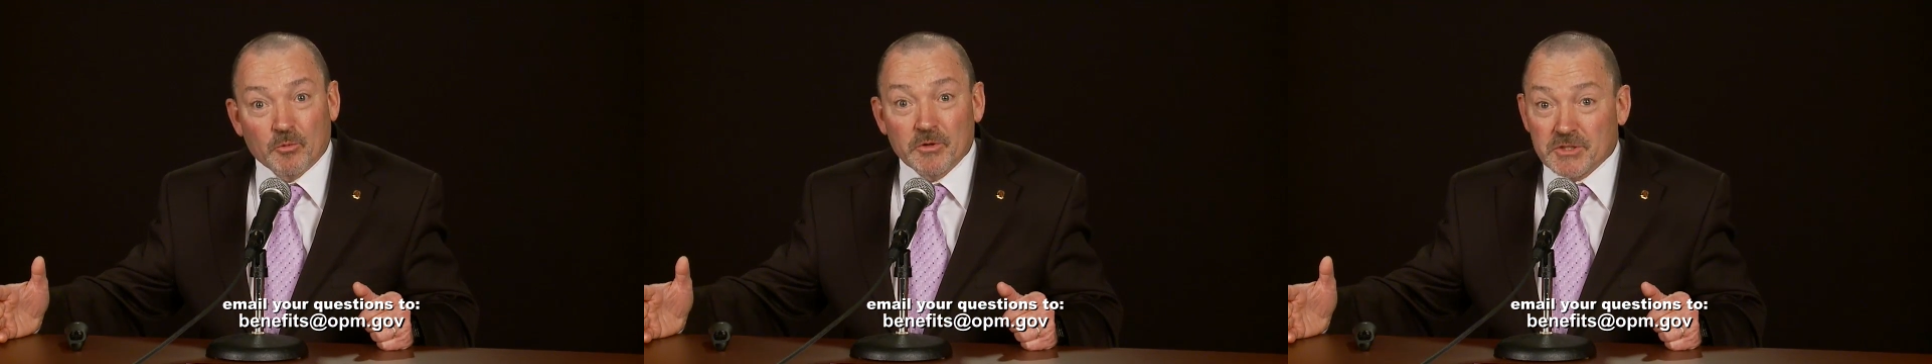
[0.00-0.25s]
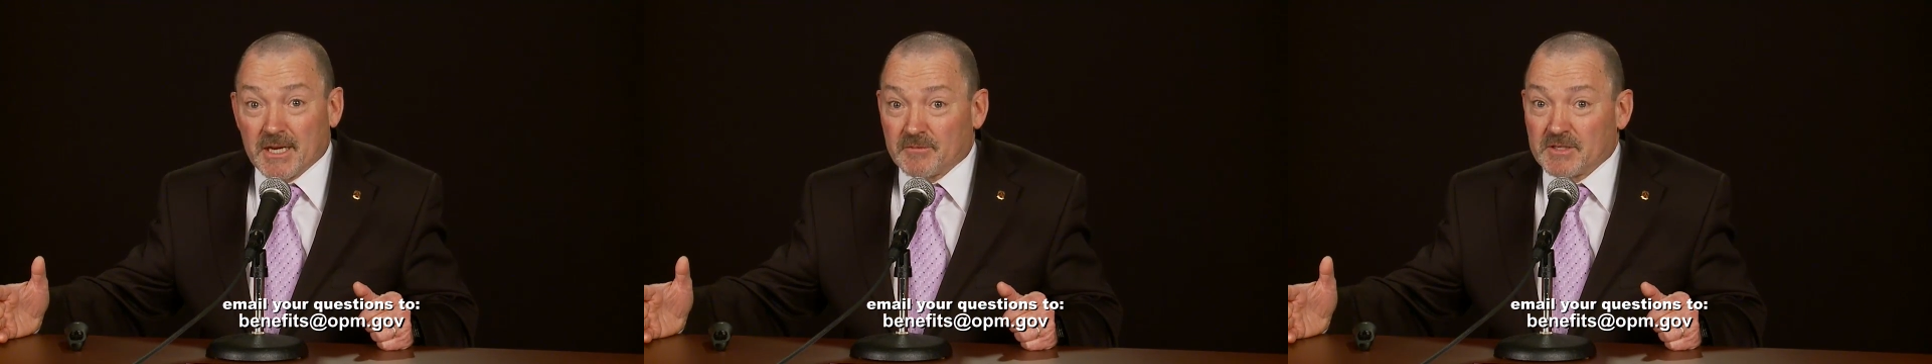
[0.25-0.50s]

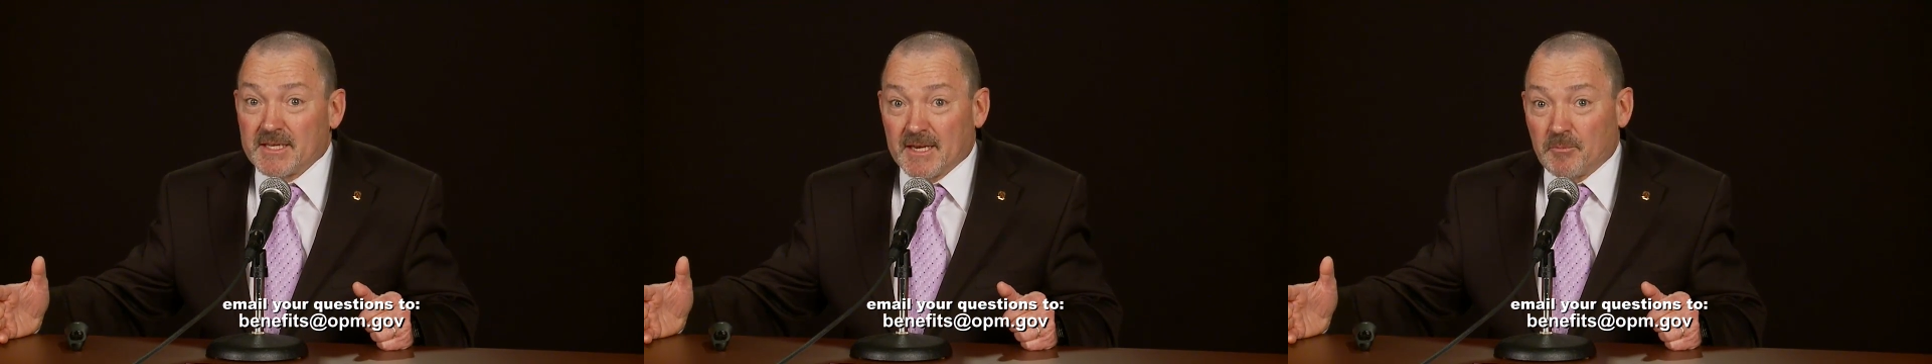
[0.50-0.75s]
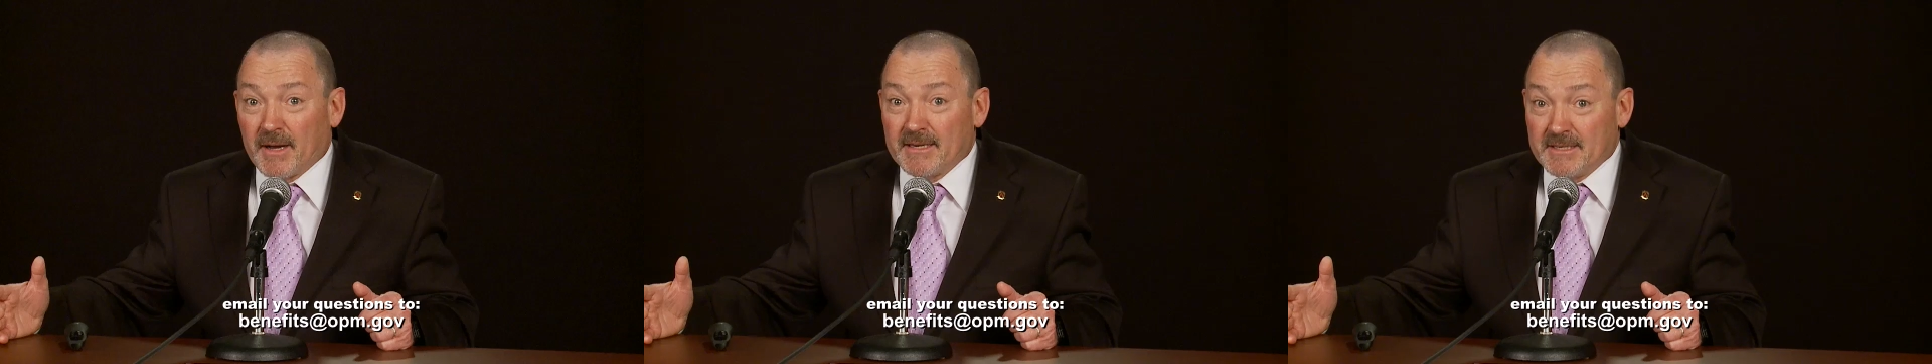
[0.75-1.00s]
which you have to
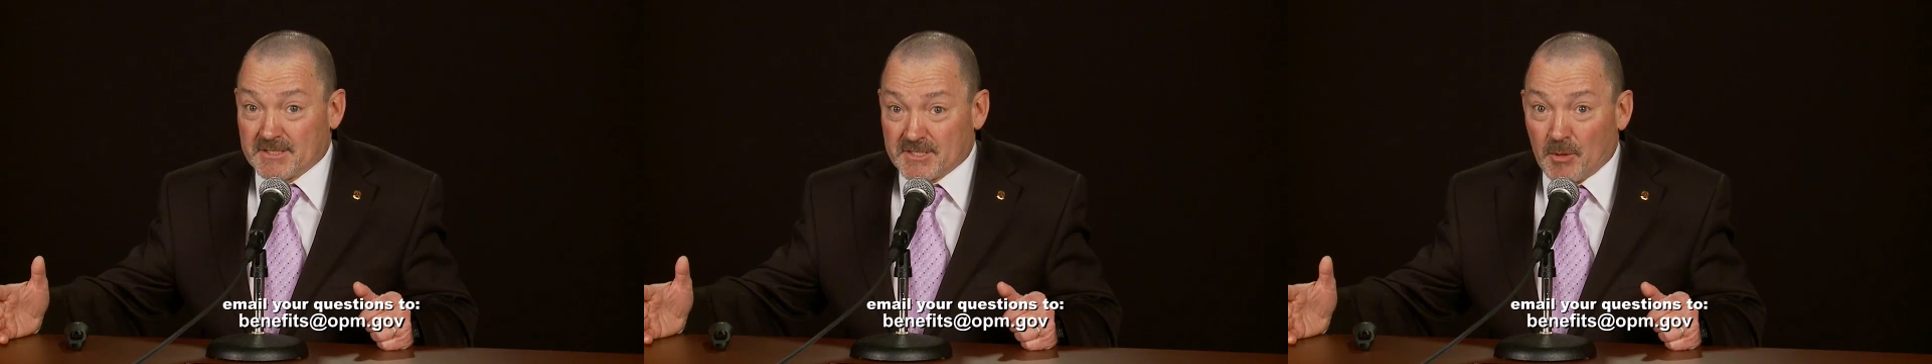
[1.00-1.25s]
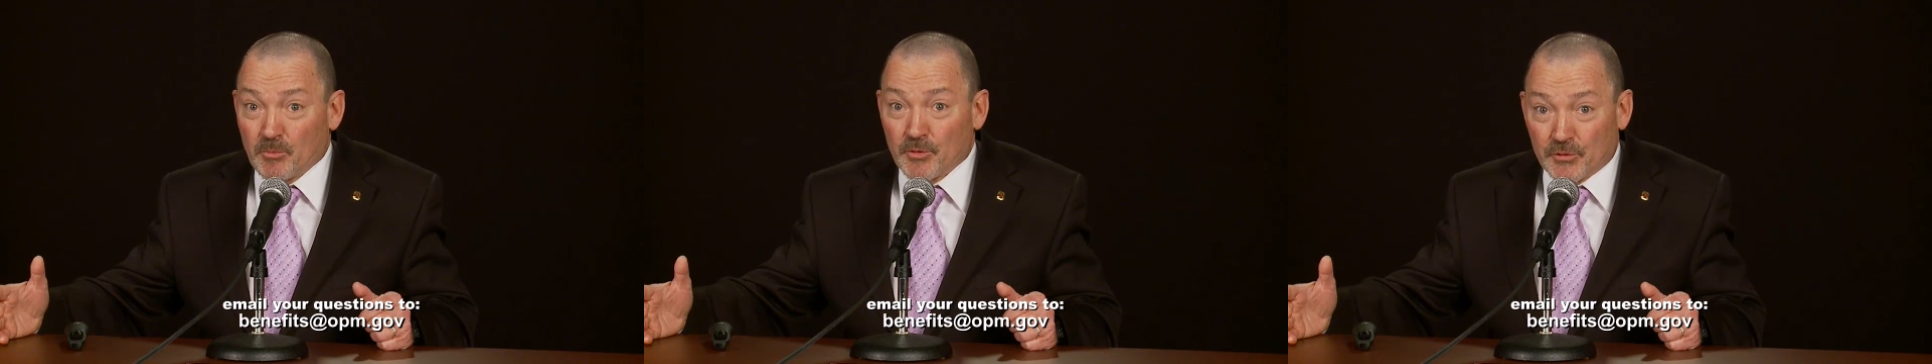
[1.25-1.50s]
take by
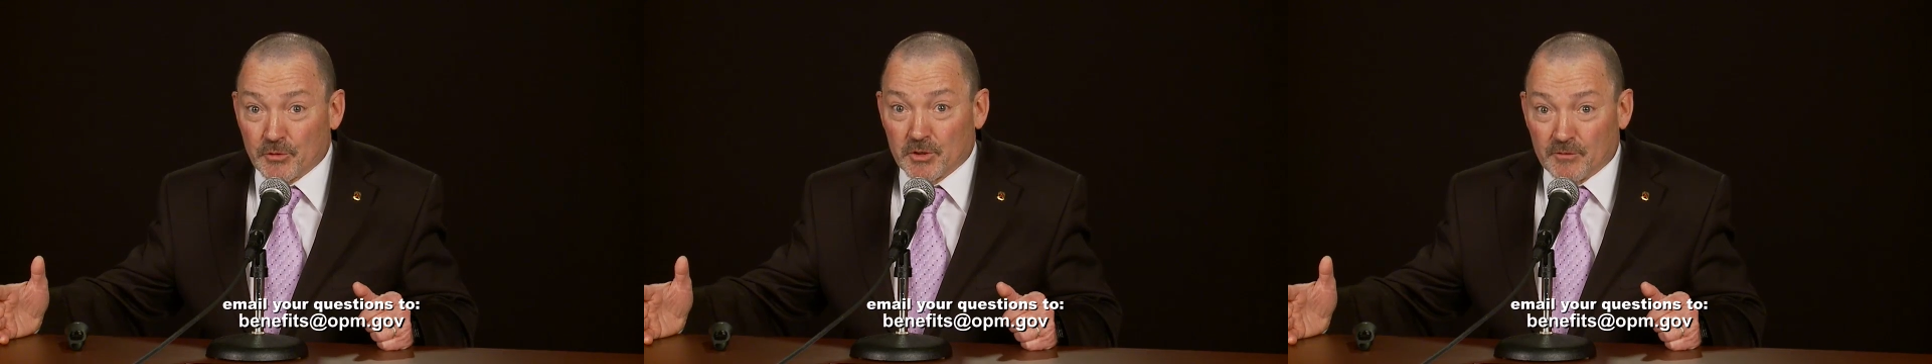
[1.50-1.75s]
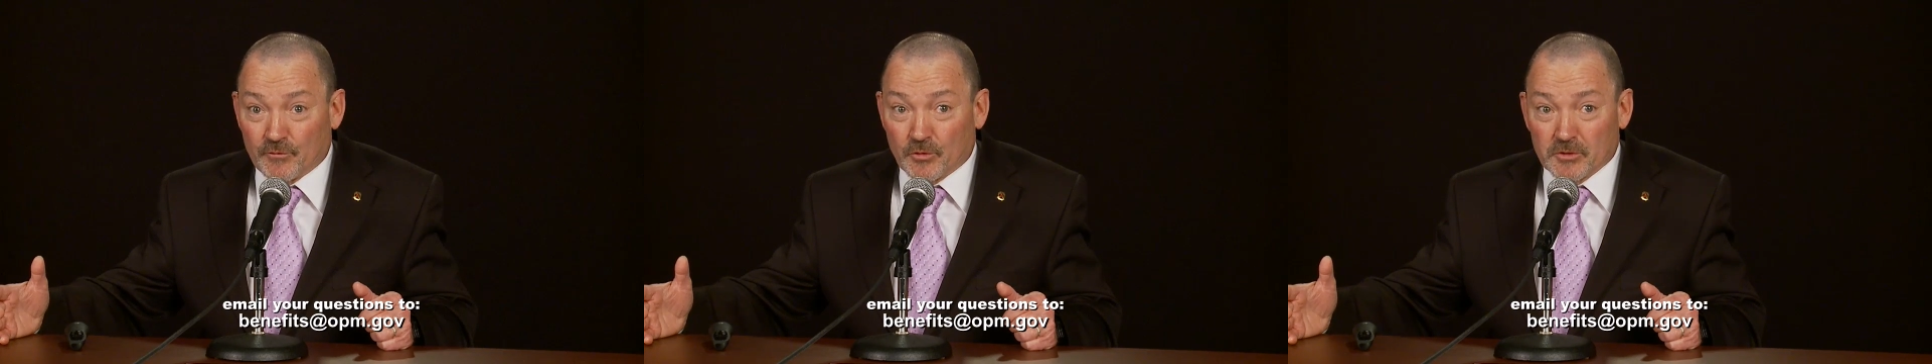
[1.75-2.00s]
December
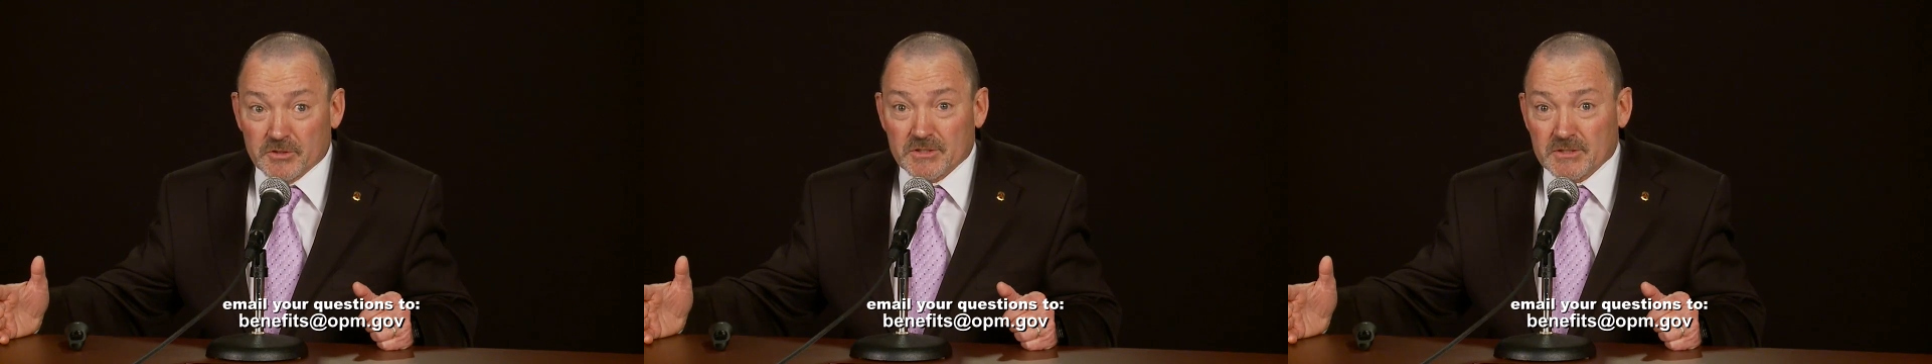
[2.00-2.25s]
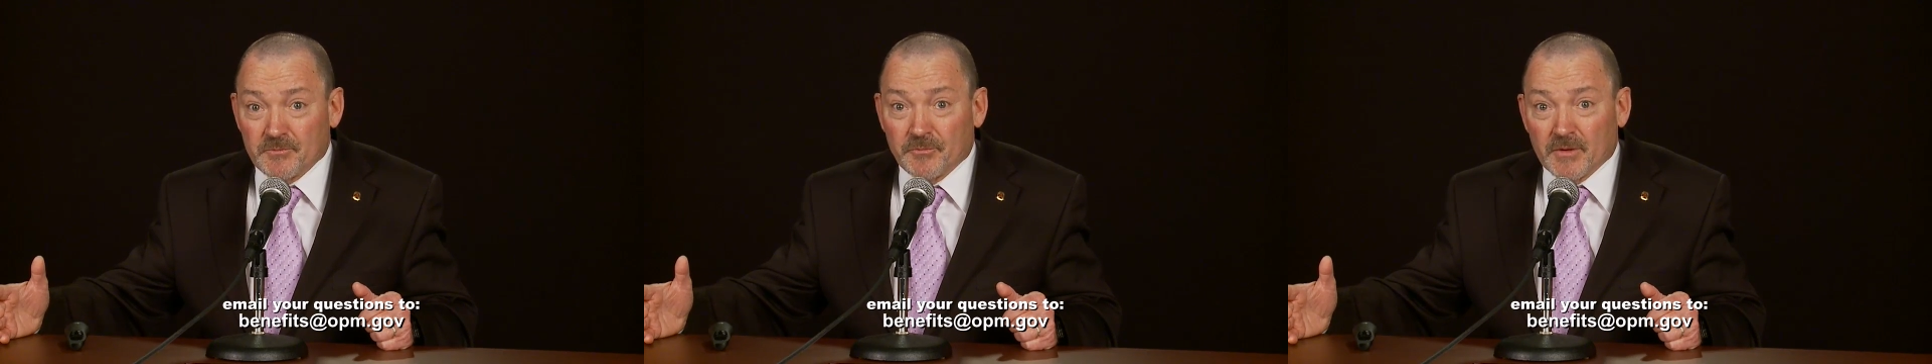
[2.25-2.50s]
31st.